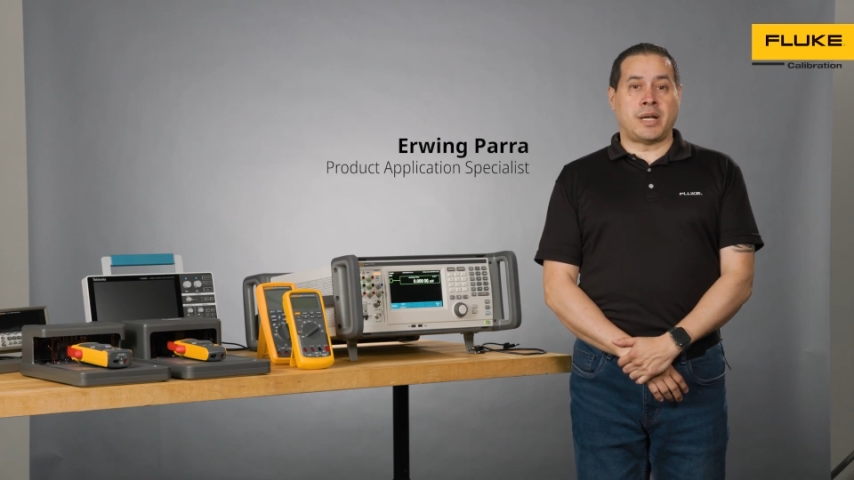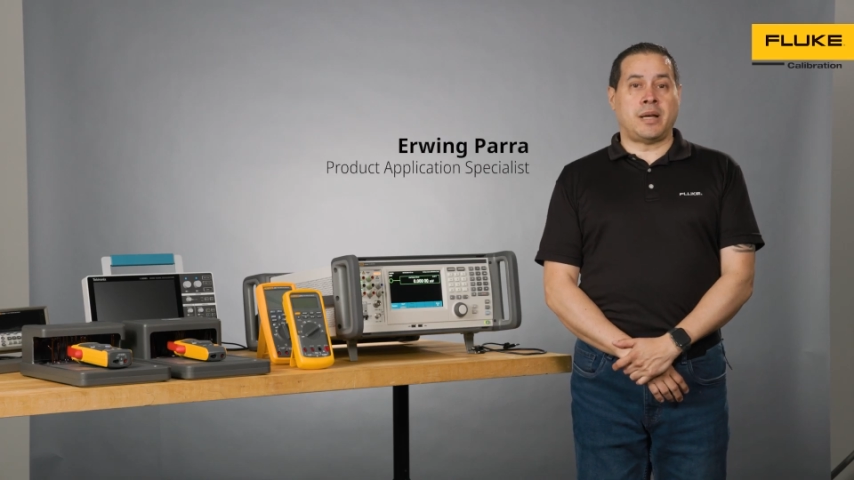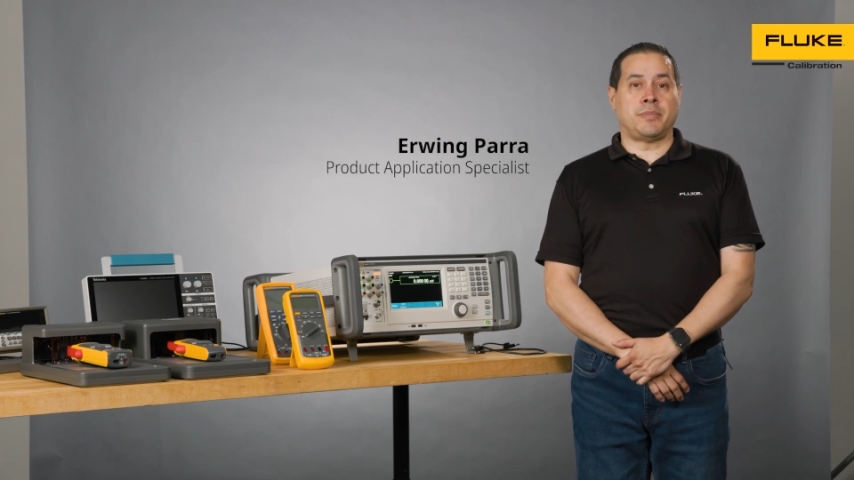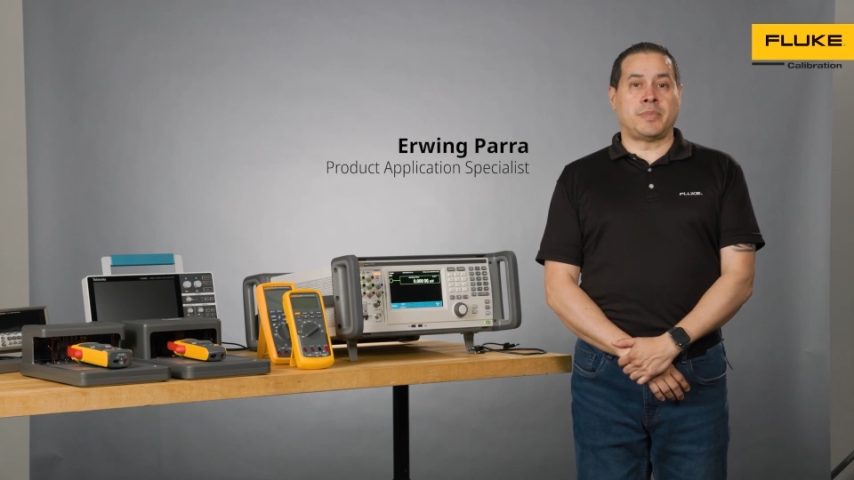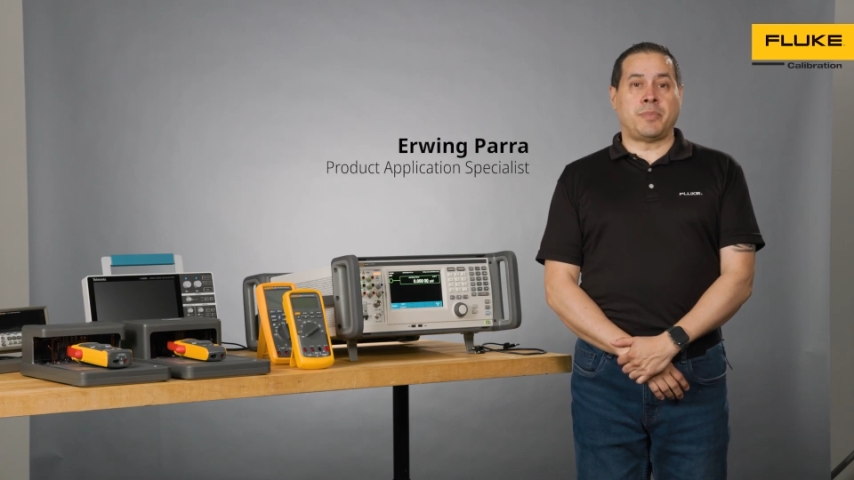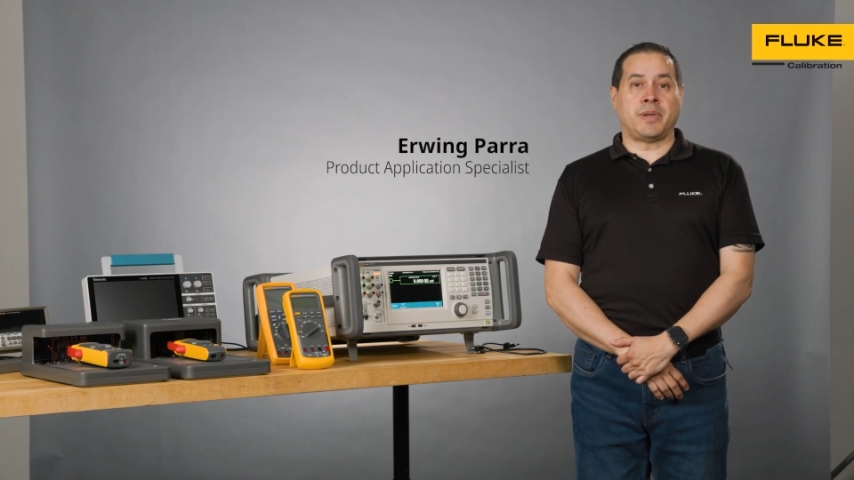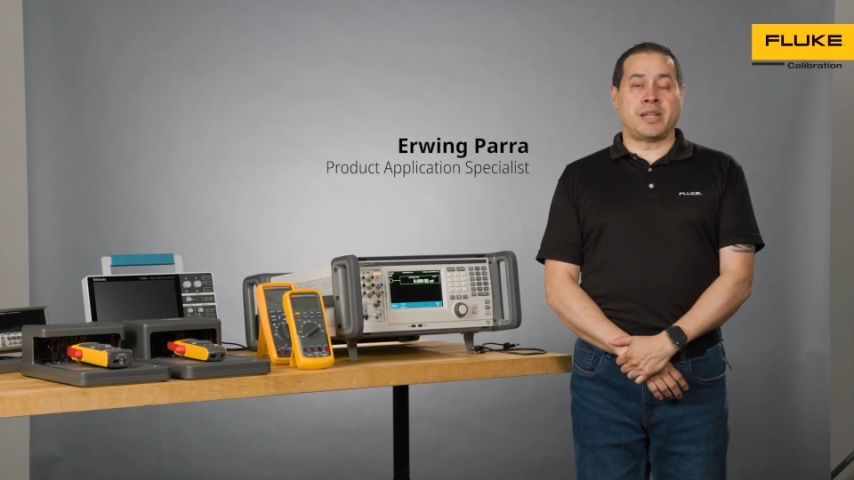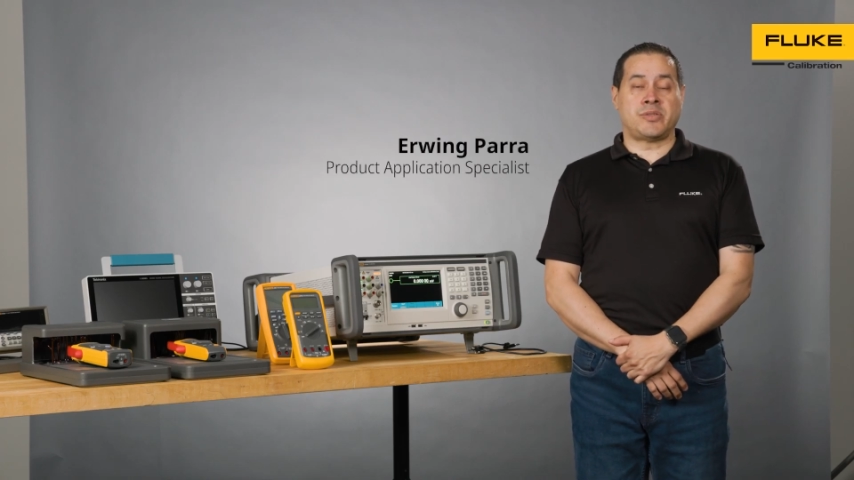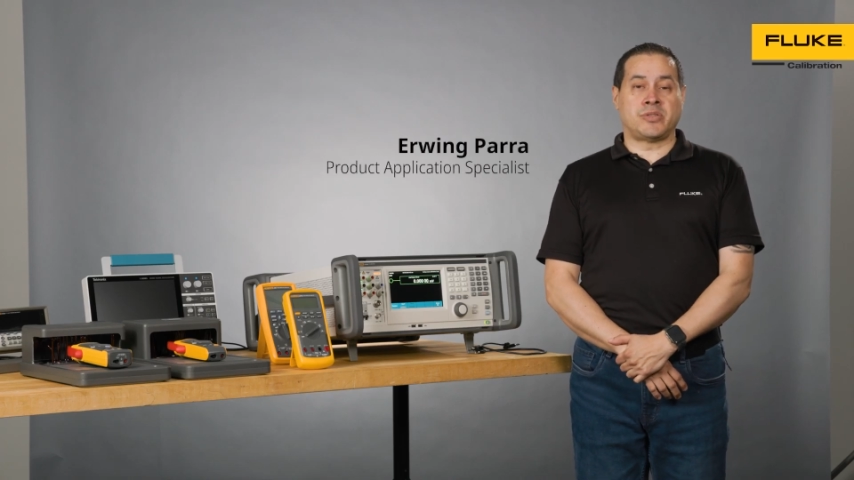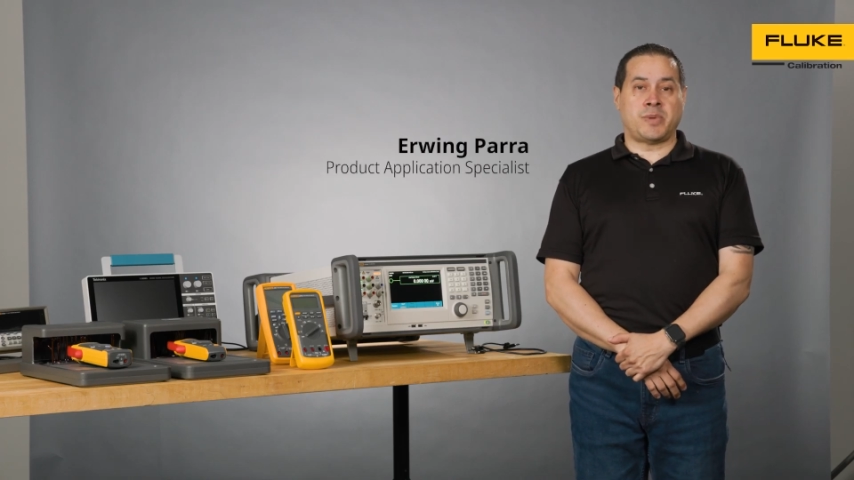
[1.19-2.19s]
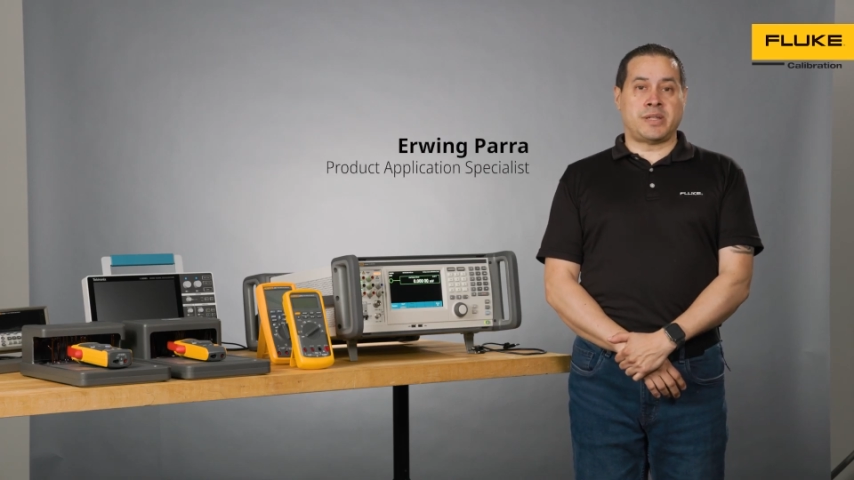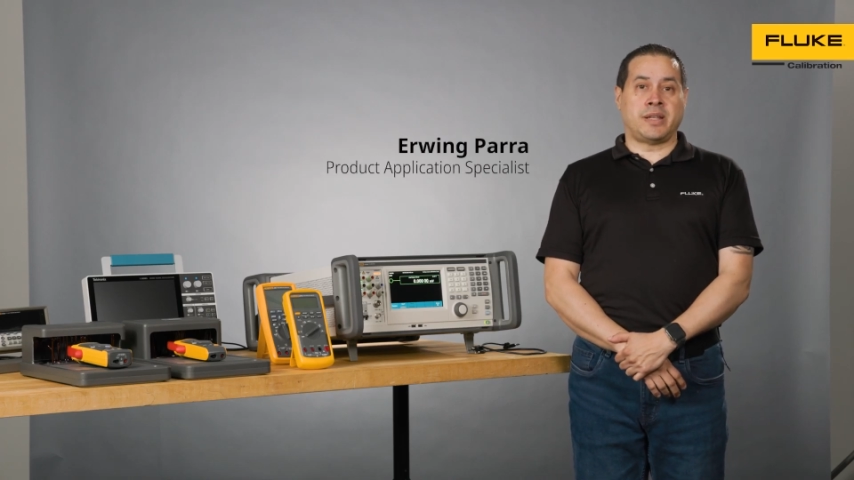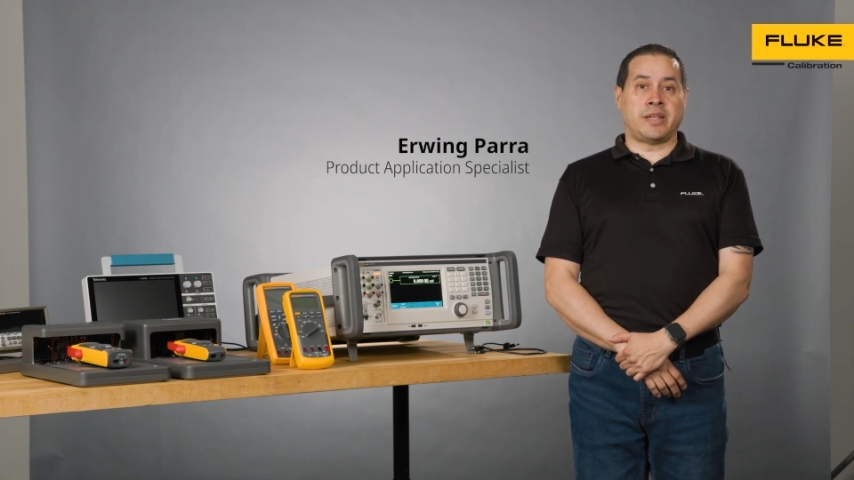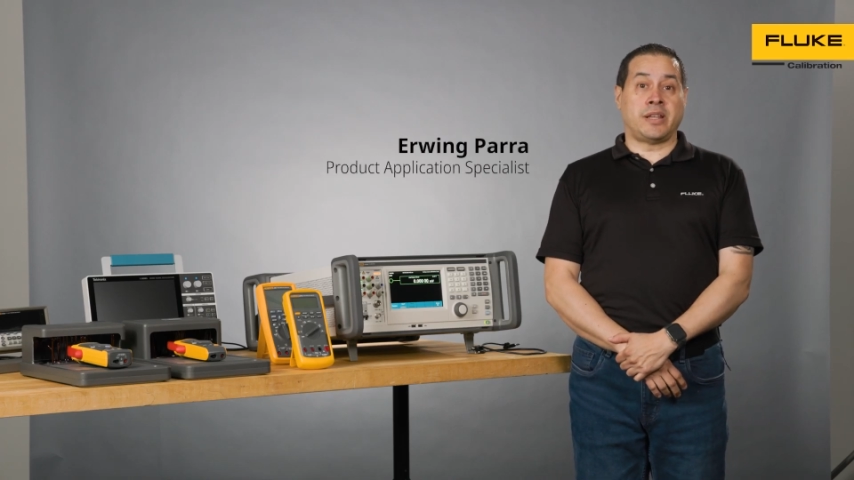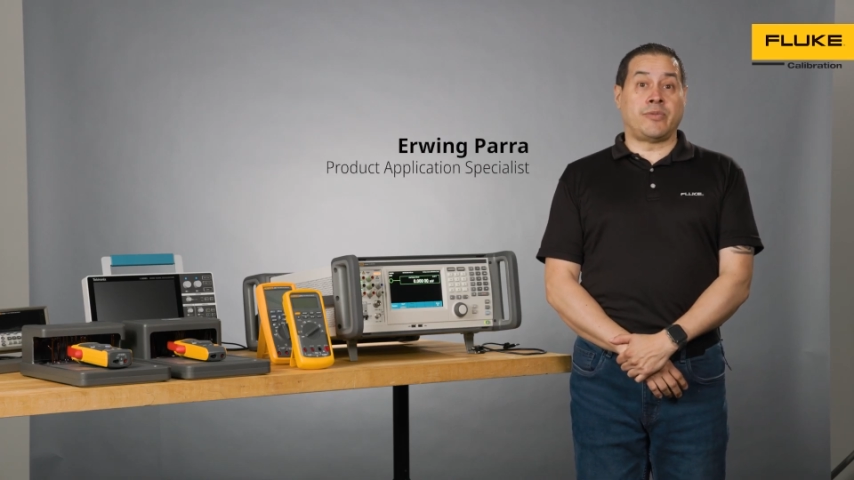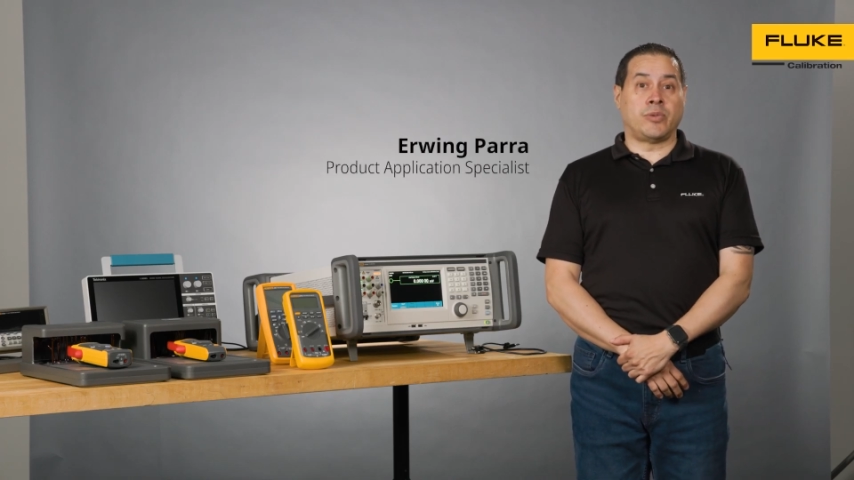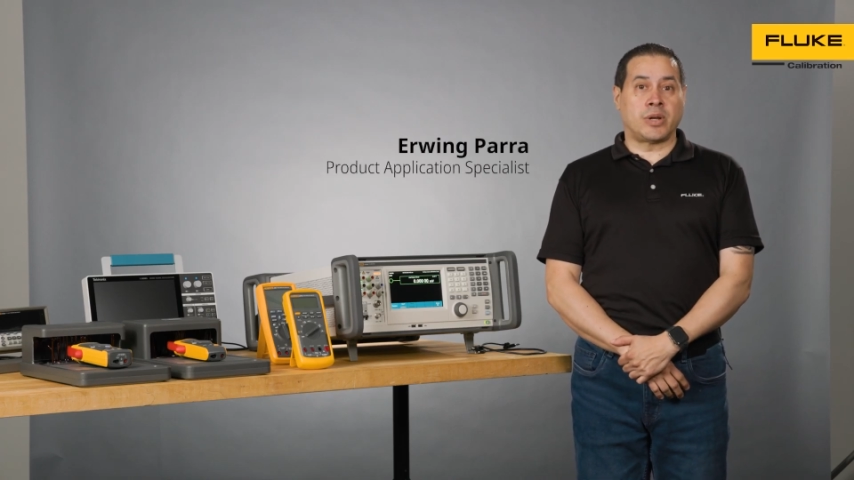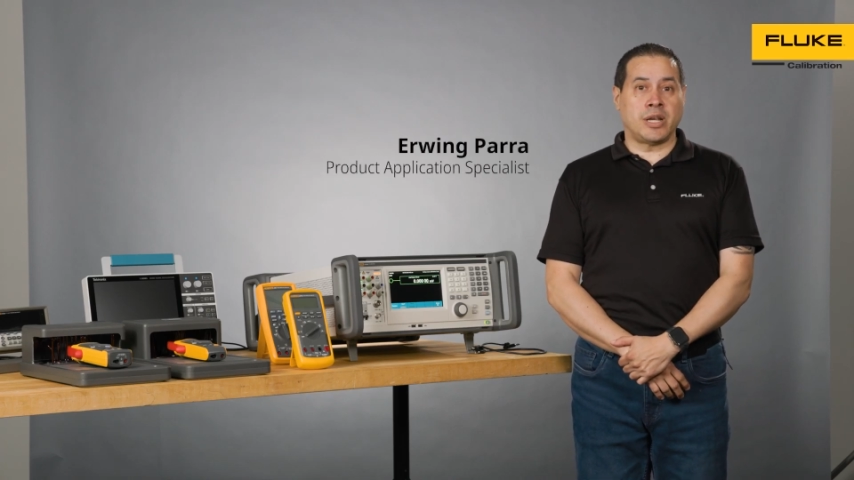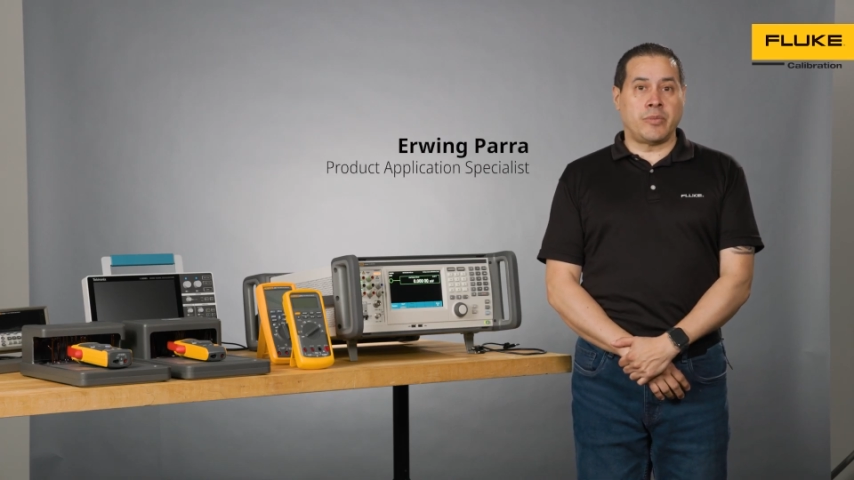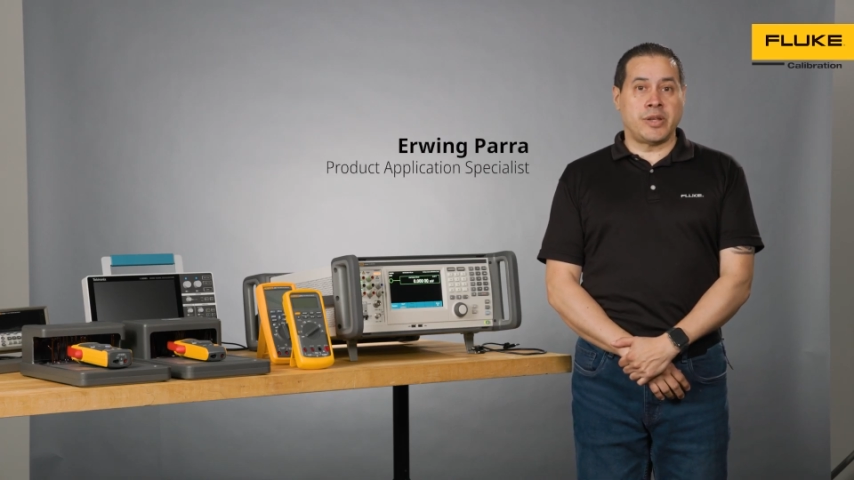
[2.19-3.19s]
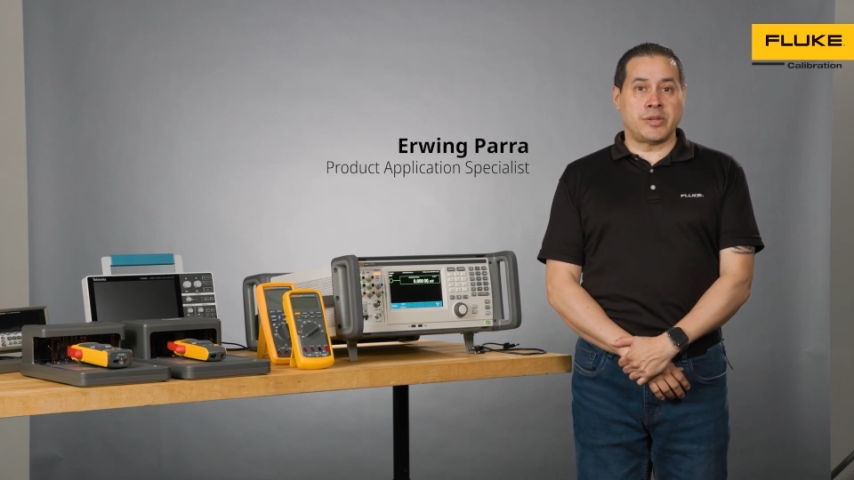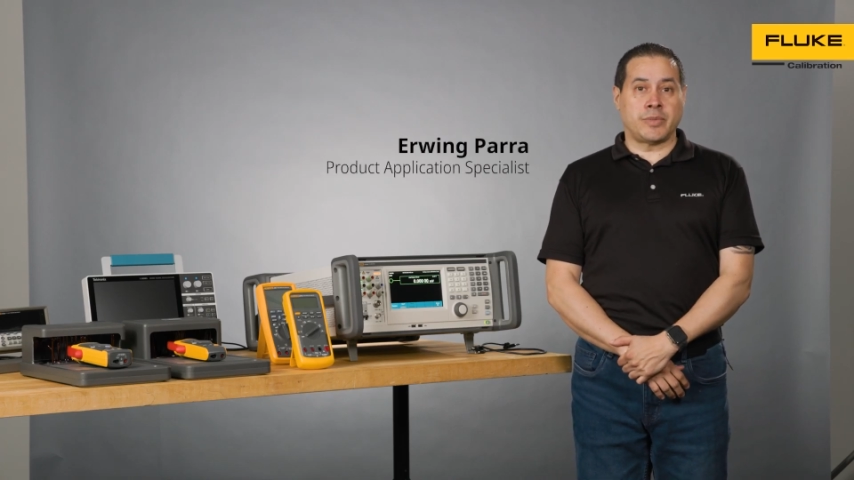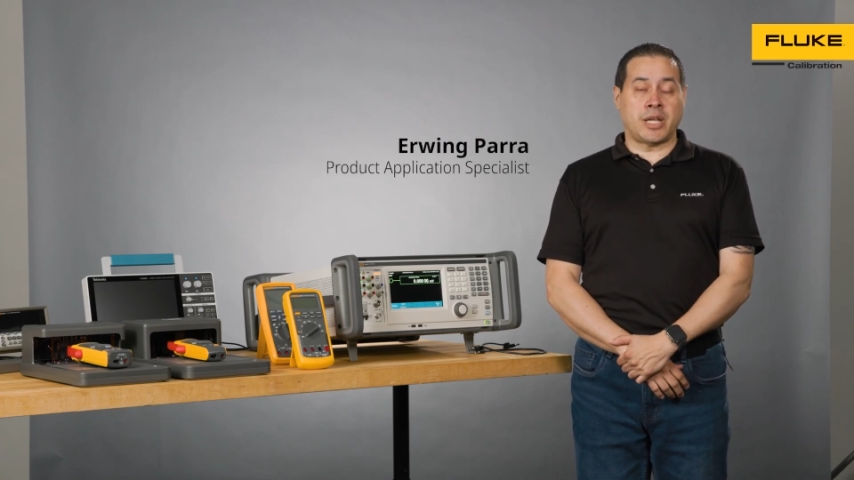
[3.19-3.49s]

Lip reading: I'm application specialist here at Fluke Calibration,